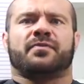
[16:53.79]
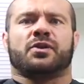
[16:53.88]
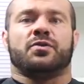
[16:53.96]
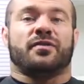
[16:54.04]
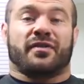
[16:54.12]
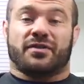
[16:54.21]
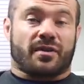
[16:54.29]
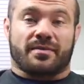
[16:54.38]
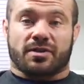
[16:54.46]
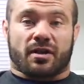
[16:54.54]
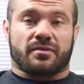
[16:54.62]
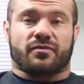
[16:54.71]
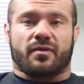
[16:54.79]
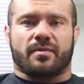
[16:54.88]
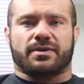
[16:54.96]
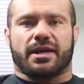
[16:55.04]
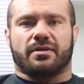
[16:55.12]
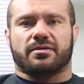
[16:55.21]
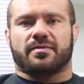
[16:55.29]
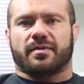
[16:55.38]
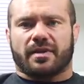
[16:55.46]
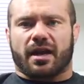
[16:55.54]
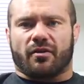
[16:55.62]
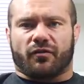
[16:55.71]
You eat fifty grams of carbs from white potatoes, and
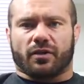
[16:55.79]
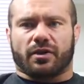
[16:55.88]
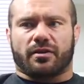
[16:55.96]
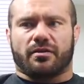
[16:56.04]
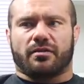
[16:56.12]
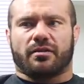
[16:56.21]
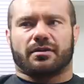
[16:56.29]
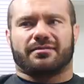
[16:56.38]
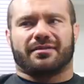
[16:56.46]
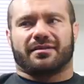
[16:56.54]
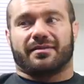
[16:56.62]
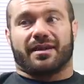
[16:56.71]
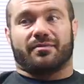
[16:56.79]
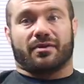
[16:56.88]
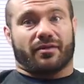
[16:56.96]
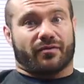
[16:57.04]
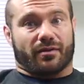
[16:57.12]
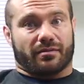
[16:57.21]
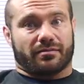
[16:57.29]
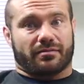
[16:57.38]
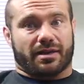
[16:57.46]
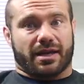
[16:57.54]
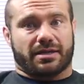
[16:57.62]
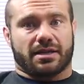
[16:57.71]
people are like, how full are you? You're like, man, man, I'm pretty full,
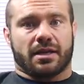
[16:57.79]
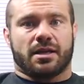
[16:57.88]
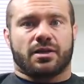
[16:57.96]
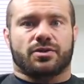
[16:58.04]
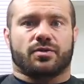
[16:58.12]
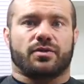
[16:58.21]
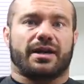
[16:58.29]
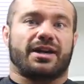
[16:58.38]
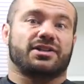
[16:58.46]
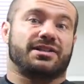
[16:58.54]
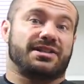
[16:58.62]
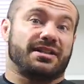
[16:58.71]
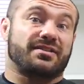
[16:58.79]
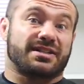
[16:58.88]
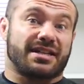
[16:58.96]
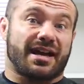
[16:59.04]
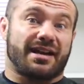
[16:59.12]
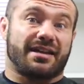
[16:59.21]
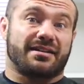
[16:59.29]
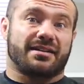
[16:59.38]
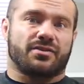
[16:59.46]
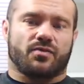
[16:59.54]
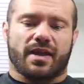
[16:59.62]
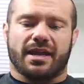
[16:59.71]
right? So you can actually see the satiety
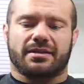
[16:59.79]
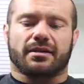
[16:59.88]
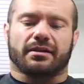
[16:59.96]
index ranked.